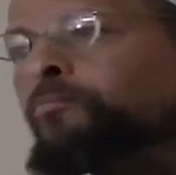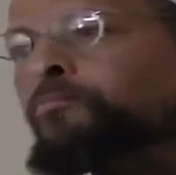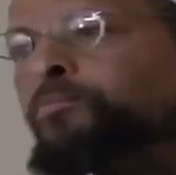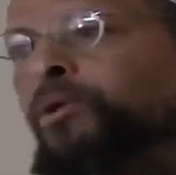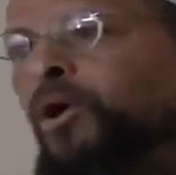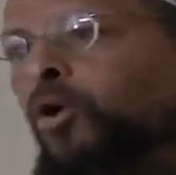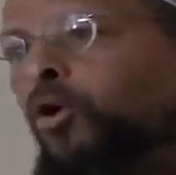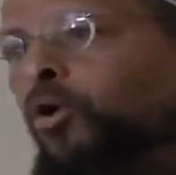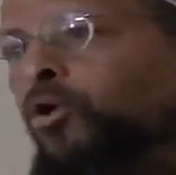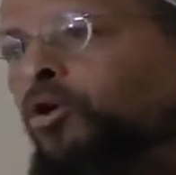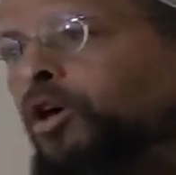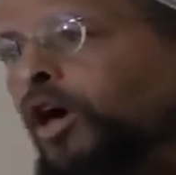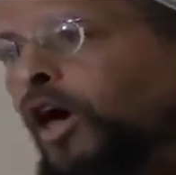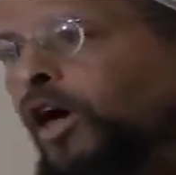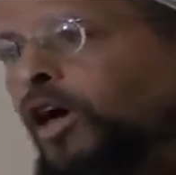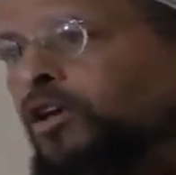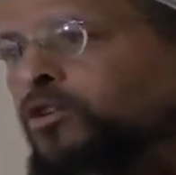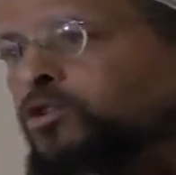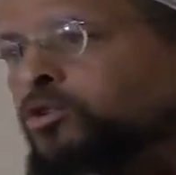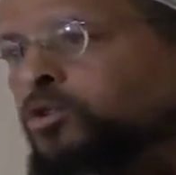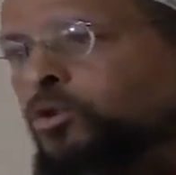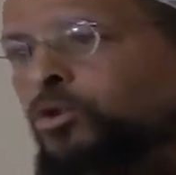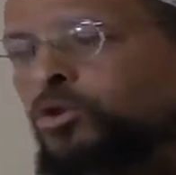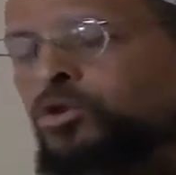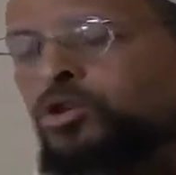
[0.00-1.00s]
Bill
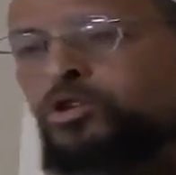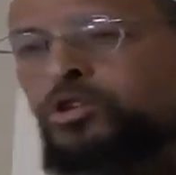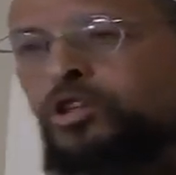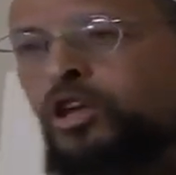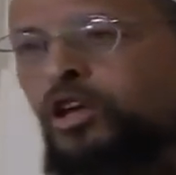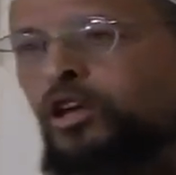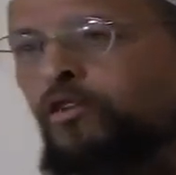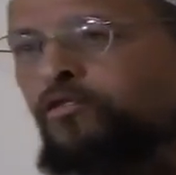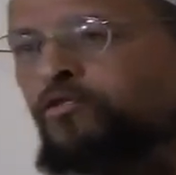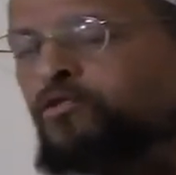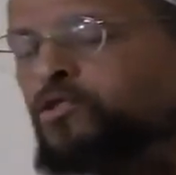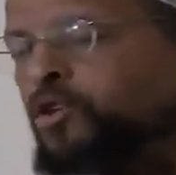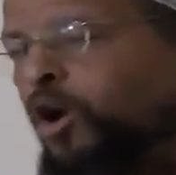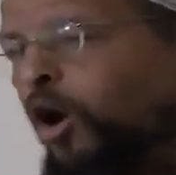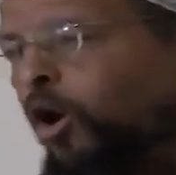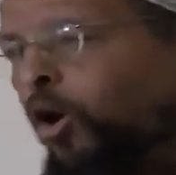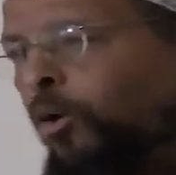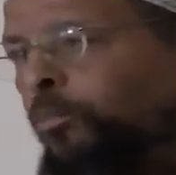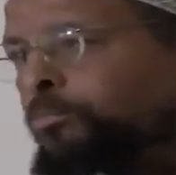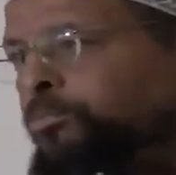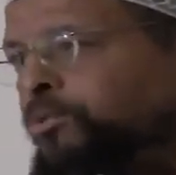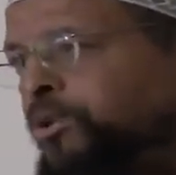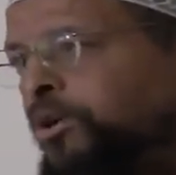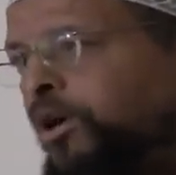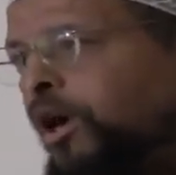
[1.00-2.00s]
Gates or Steve
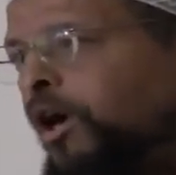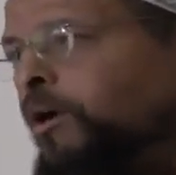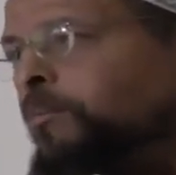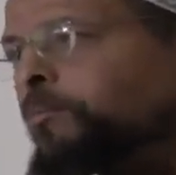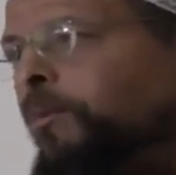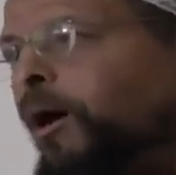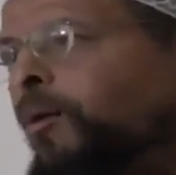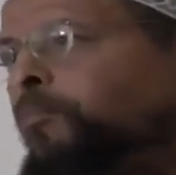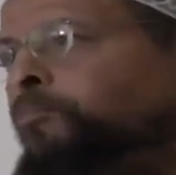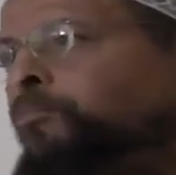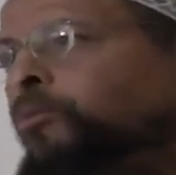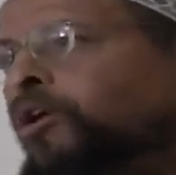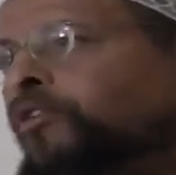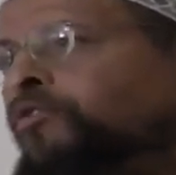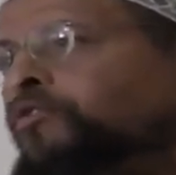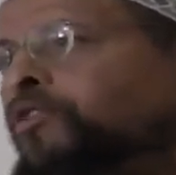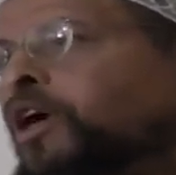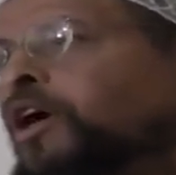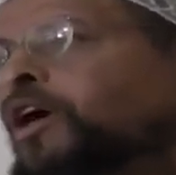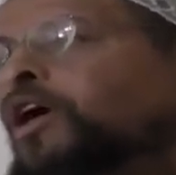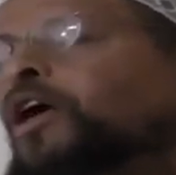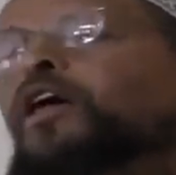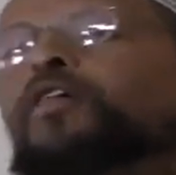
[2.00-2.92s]
Jobs came up with.